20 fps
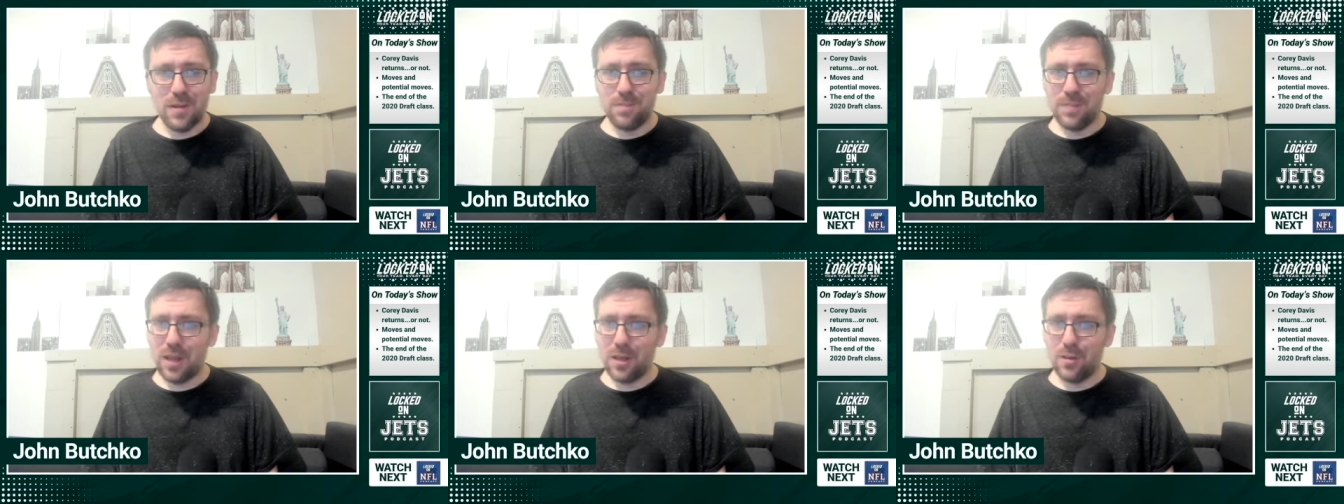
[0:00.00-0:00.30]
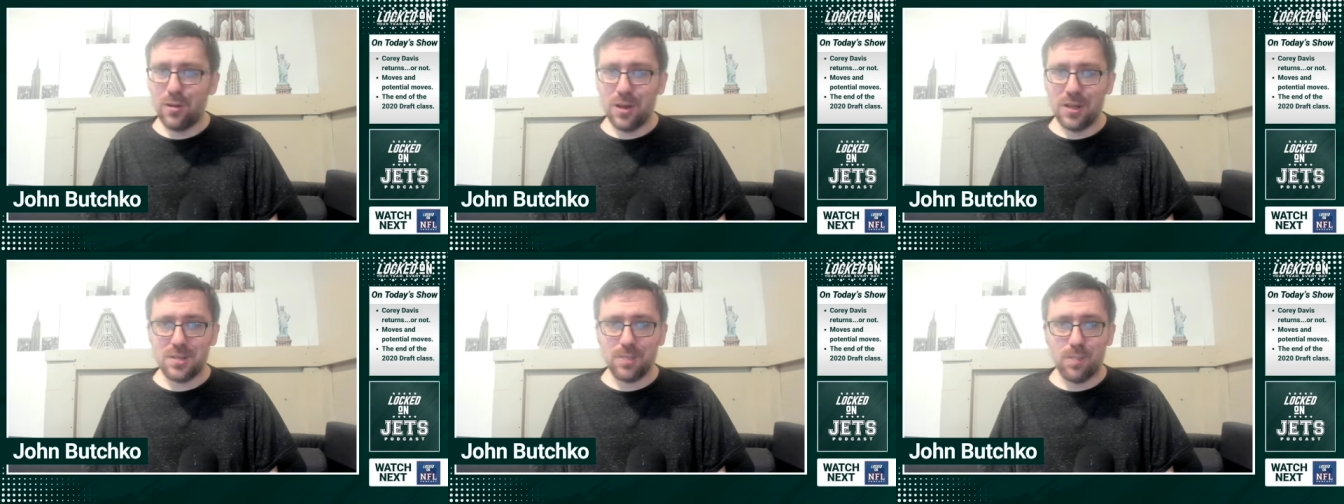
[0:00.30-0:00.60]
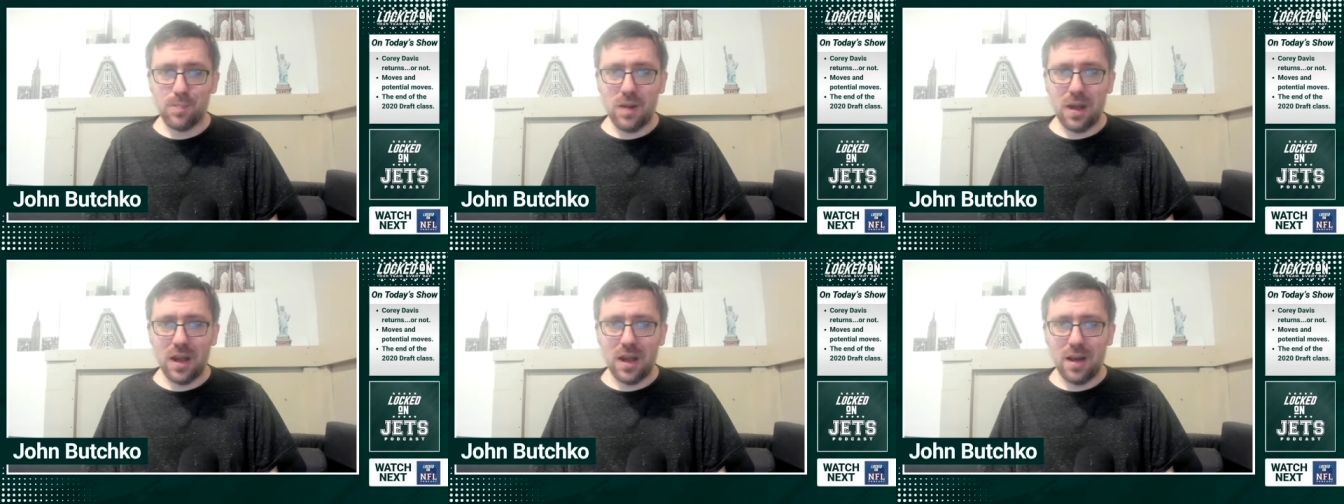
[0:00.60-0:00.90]
They lost
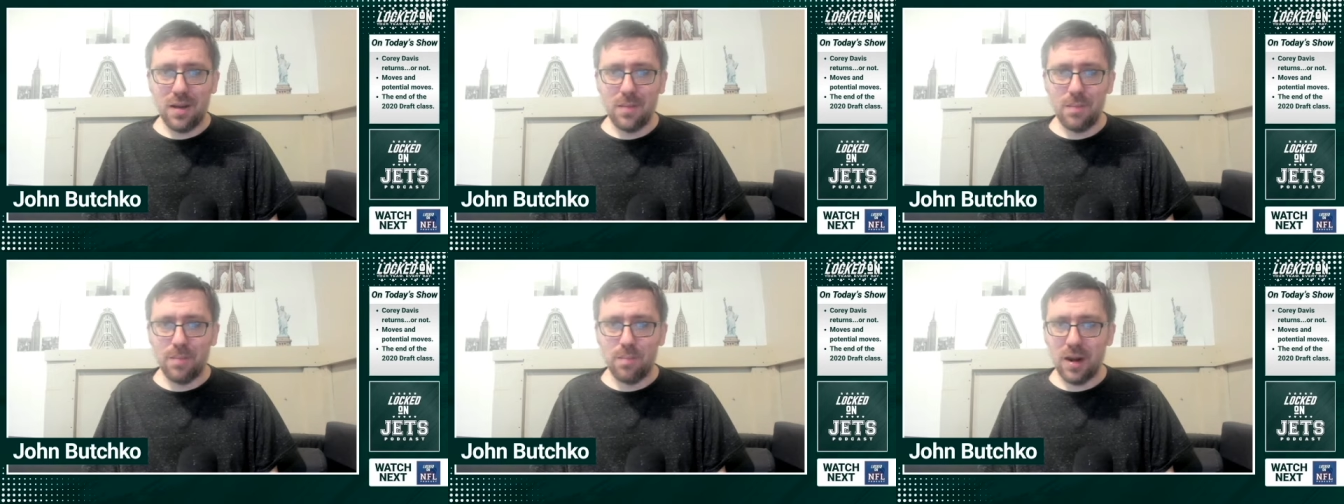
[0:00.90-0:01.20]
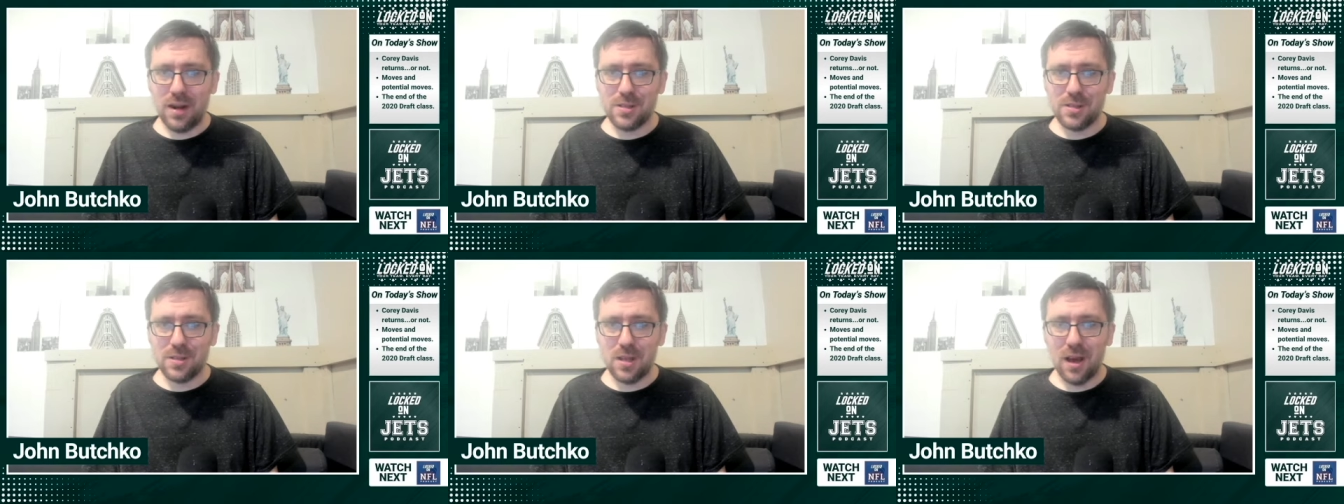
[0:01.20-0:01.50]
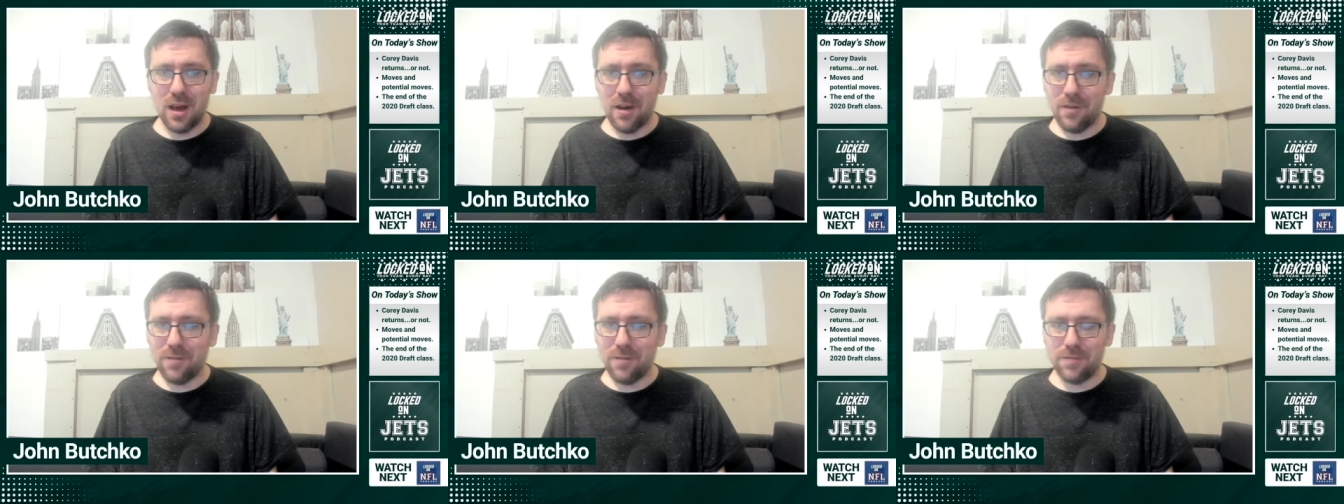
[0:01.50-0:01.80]
uh, Bryce
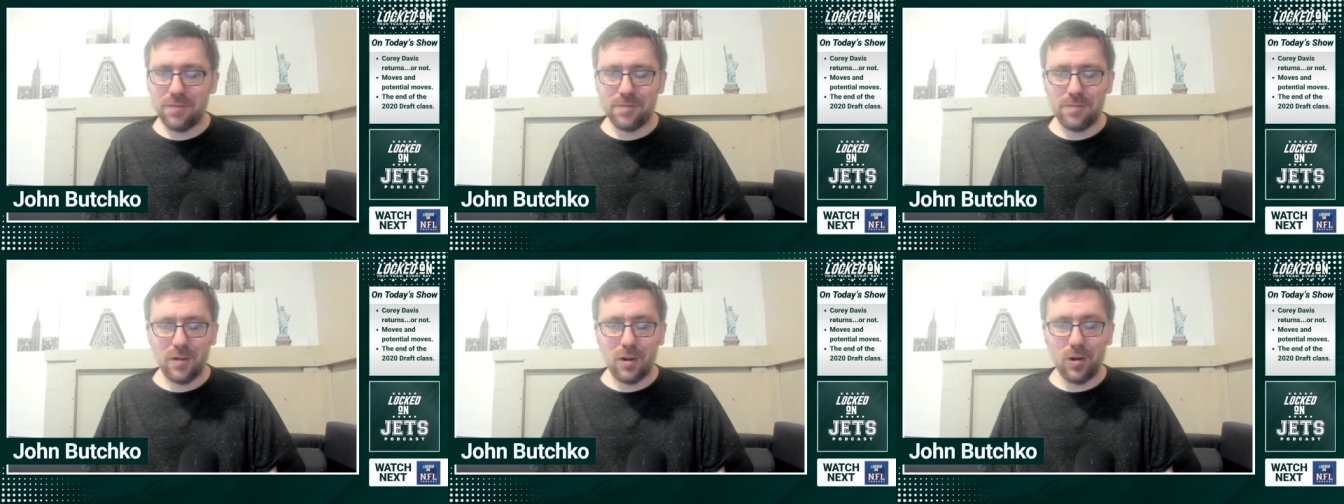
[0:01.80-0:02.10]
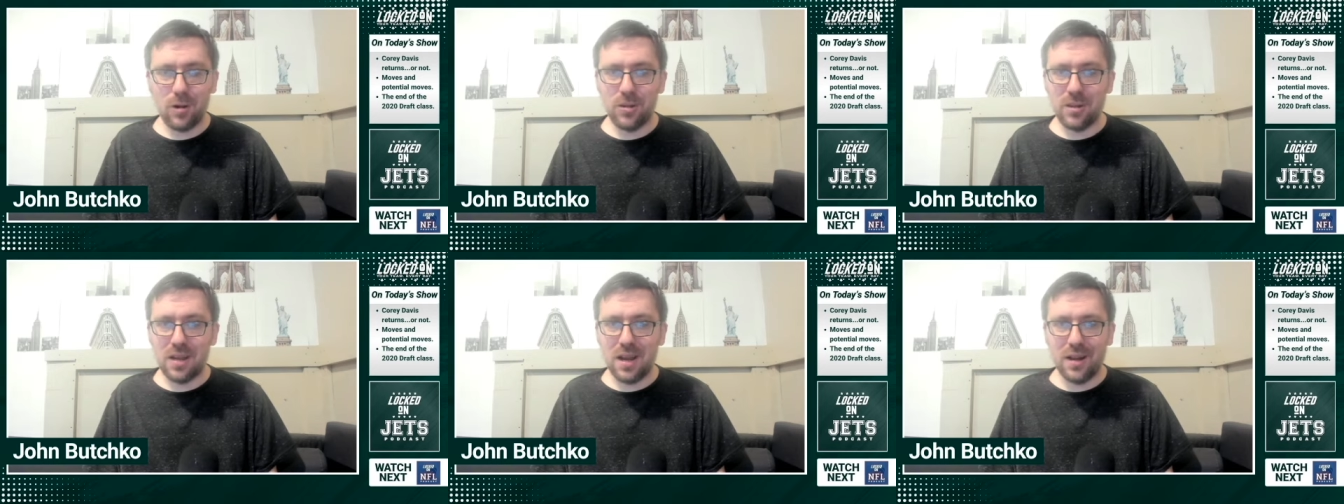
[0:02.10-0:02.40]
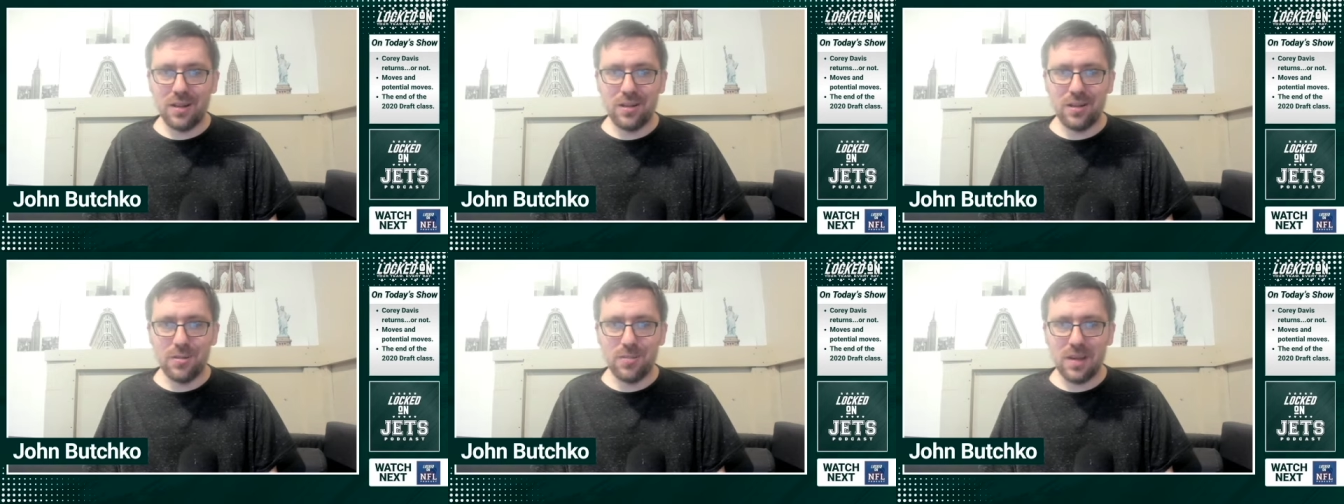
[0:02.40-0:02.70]
Huff early
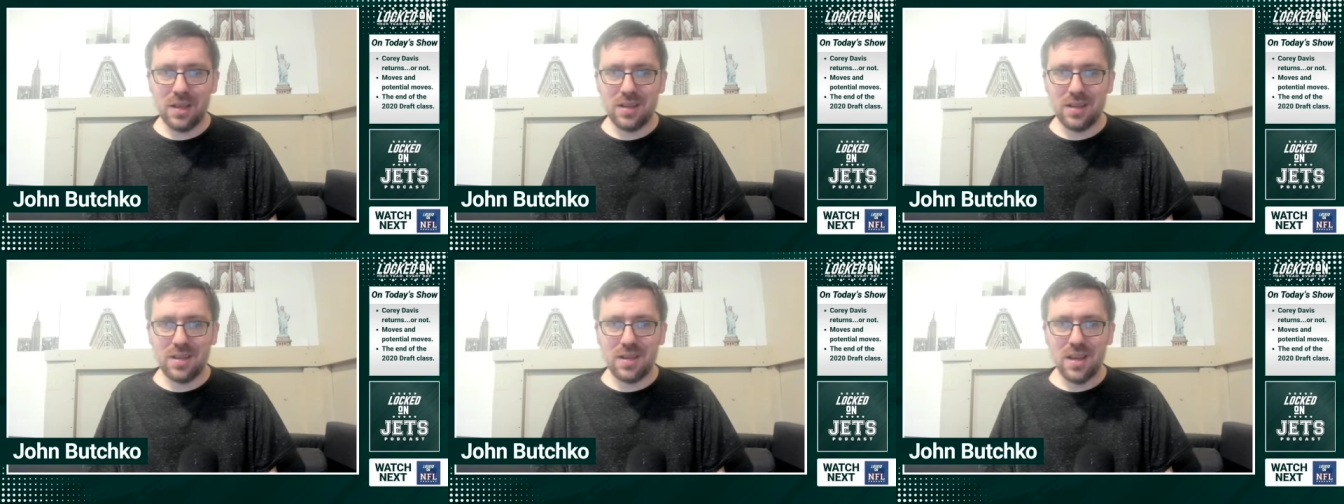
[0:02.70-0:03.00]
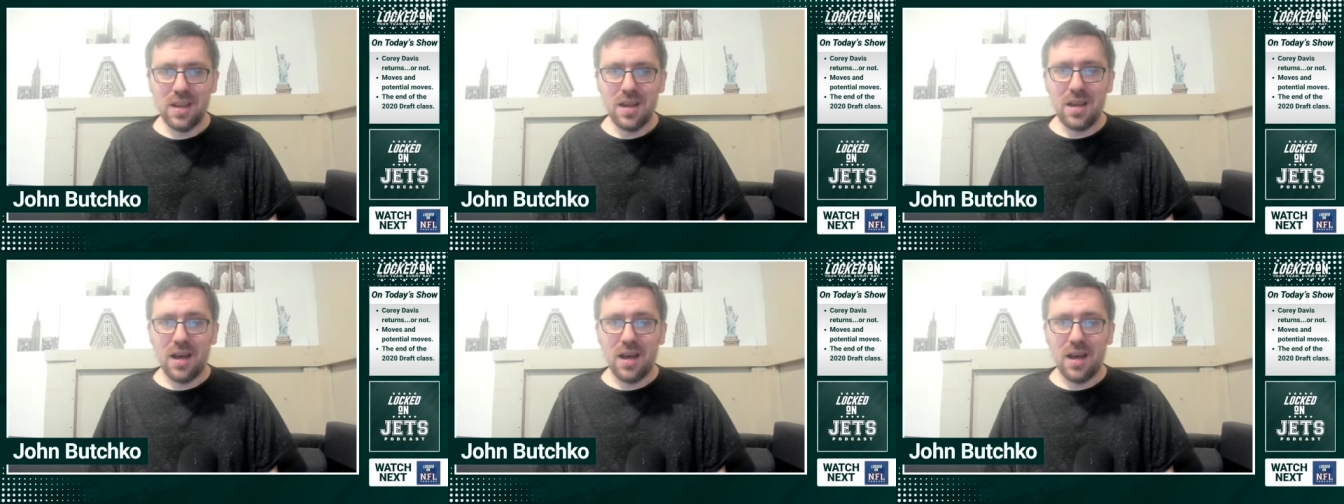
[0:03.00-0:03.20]
on in the week.